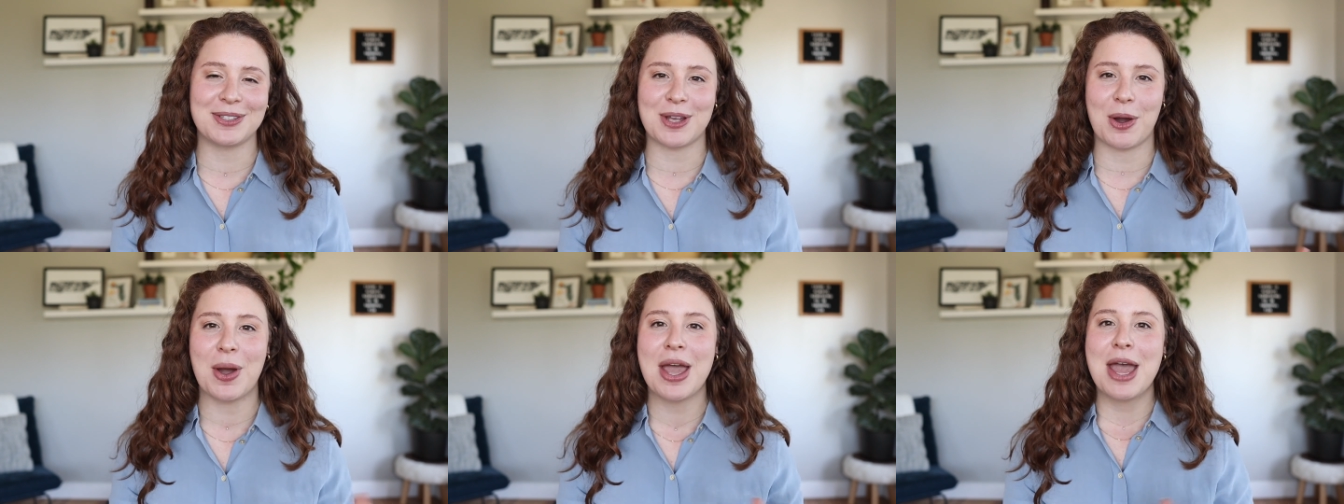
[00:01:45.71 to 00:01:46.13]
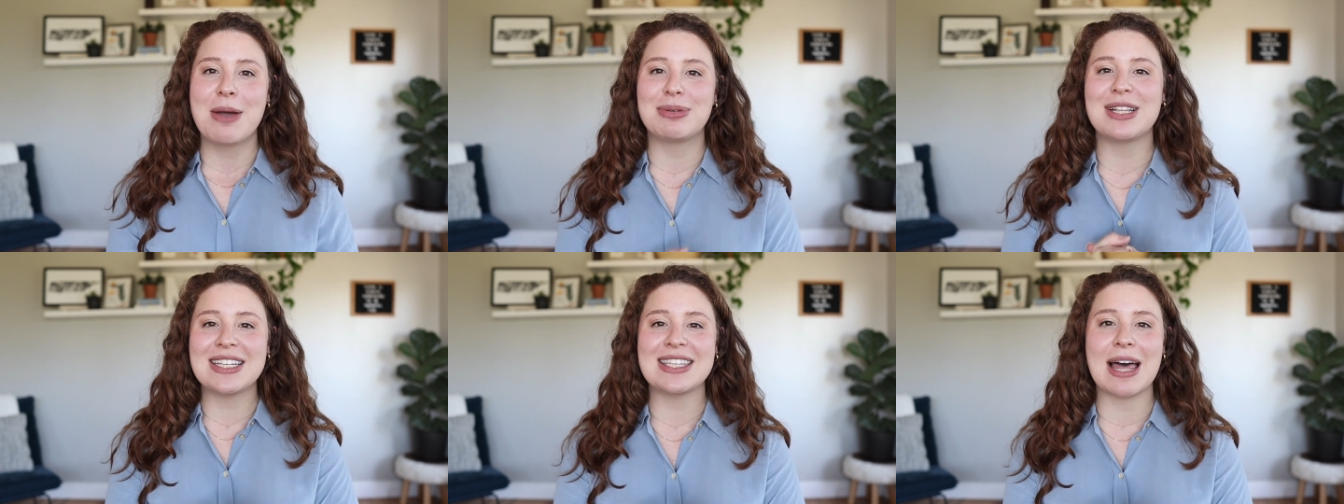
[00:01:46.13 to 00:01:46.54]
So
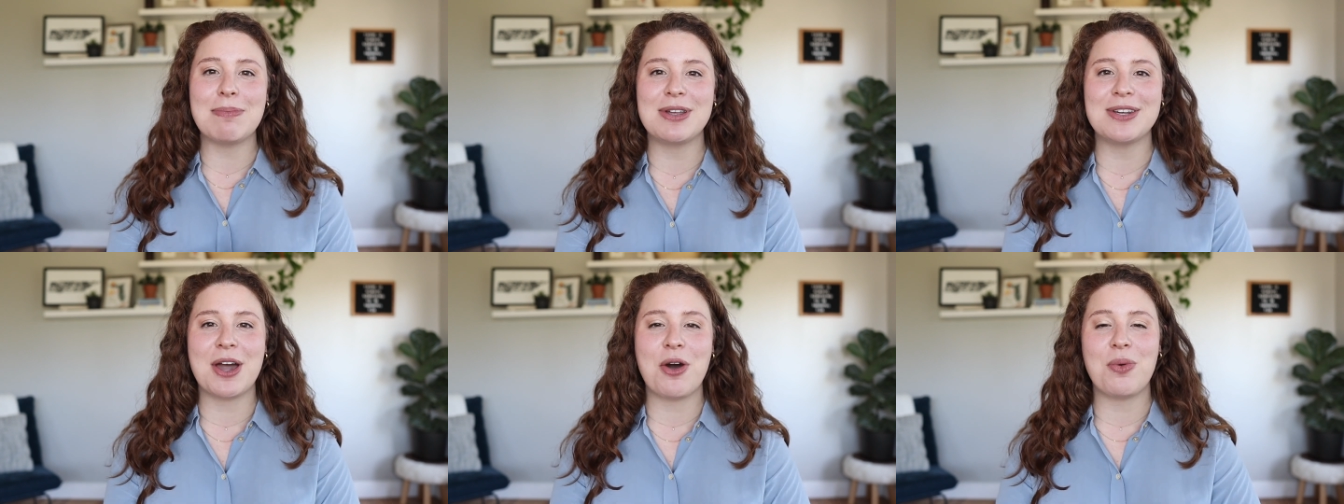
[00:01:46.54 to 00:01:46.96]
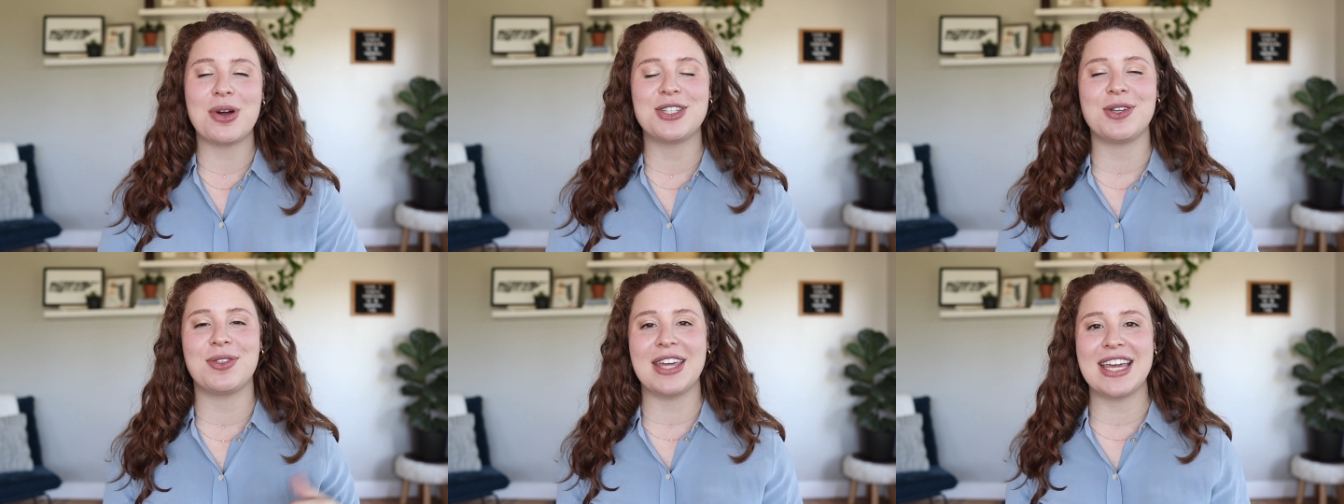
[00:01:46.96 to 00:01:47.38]
please let me know
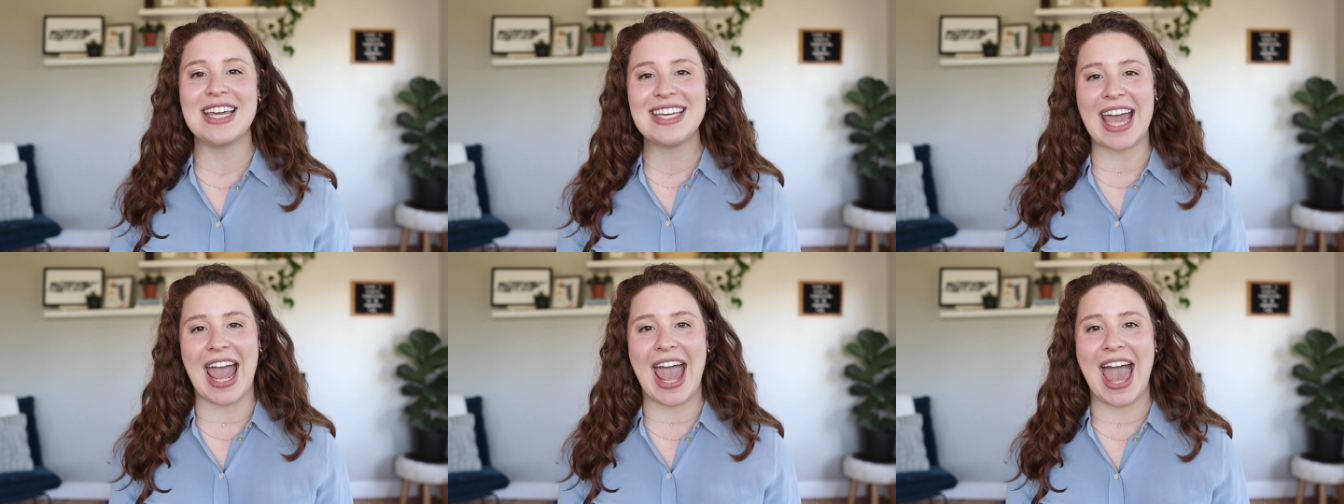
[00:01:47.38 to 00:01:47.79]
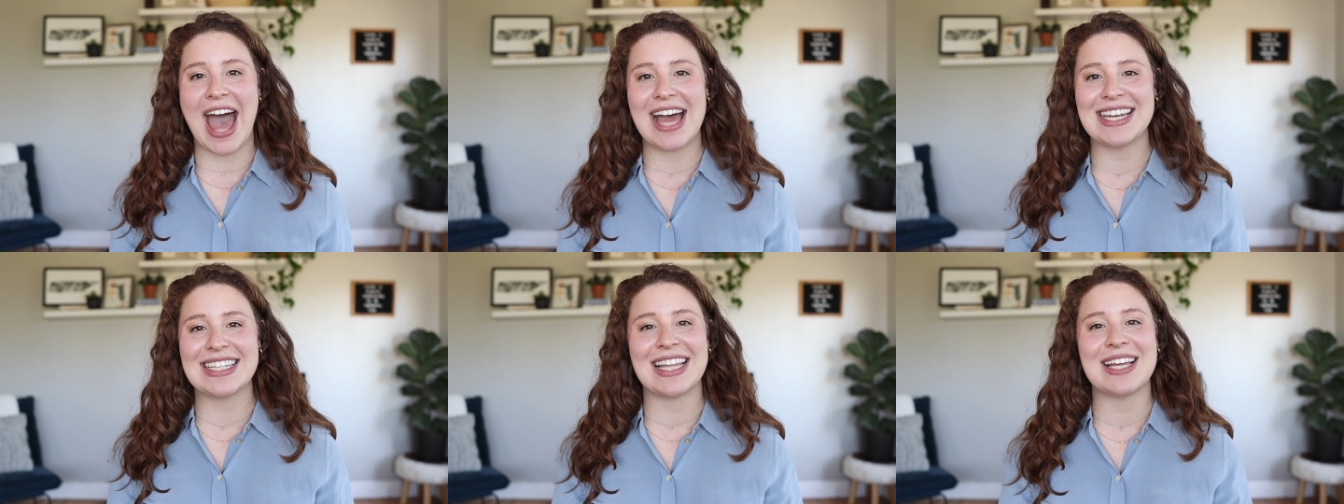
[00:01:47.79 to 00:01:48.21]
what you think
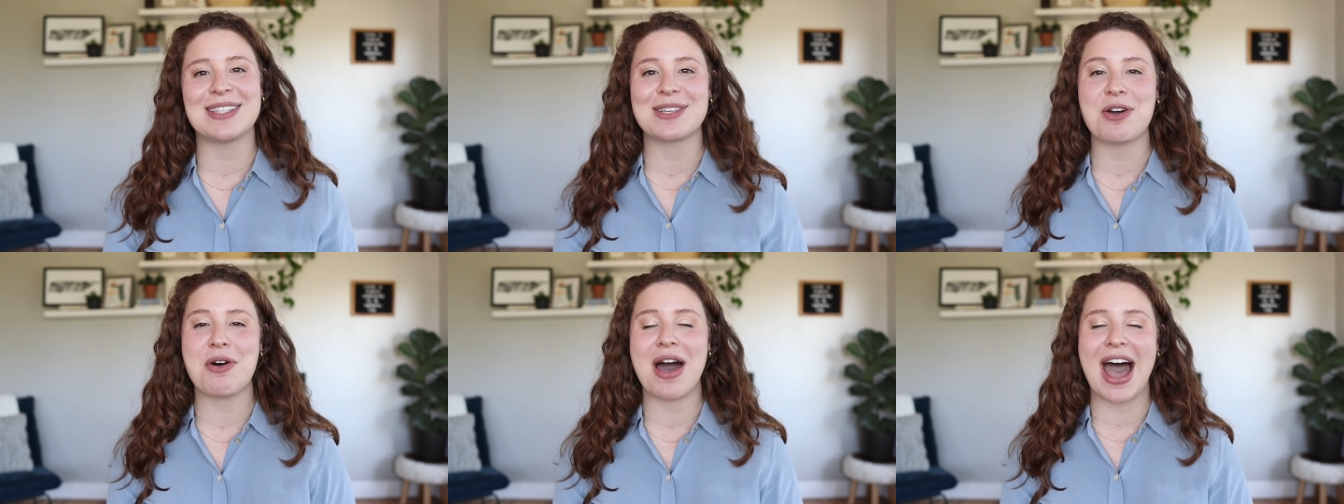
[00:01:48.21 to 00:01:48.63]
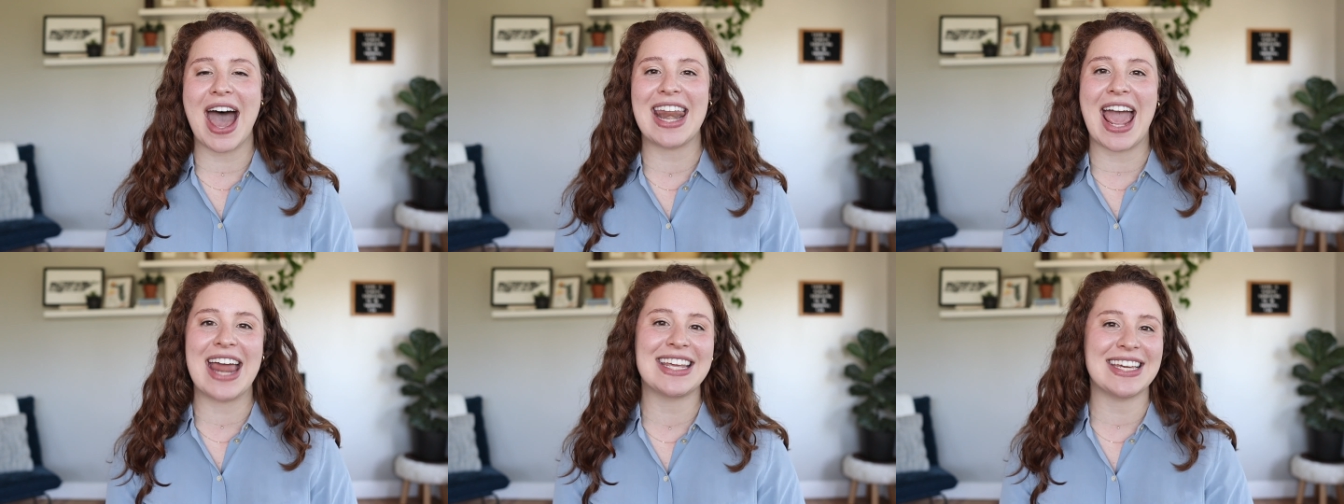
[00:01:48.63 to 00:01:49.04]
and let's go
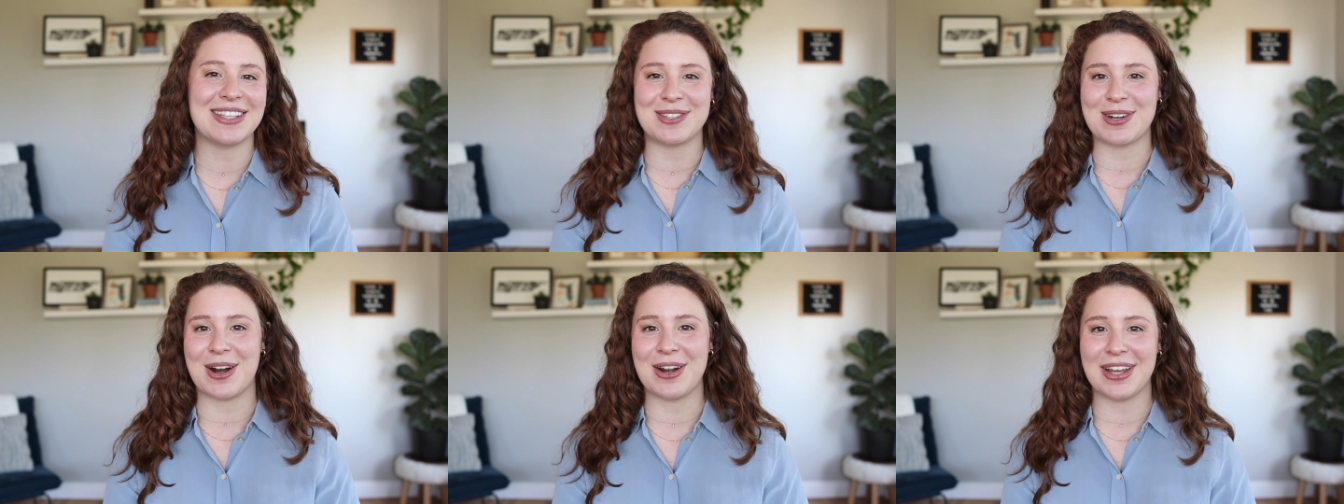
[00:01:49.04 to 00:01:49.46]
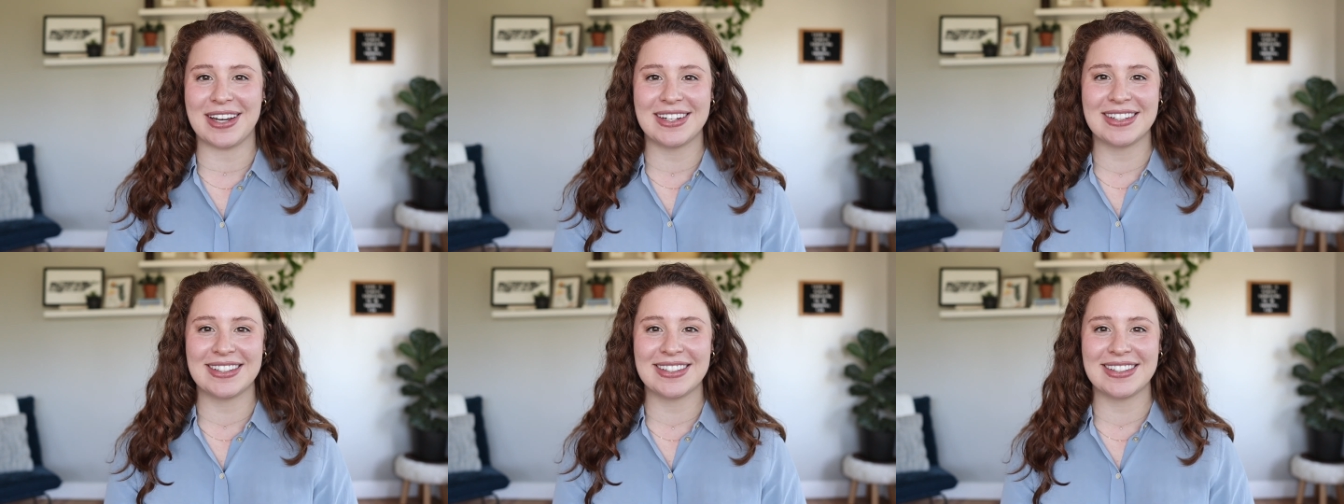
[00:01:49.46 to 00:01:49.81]
ahead and get started.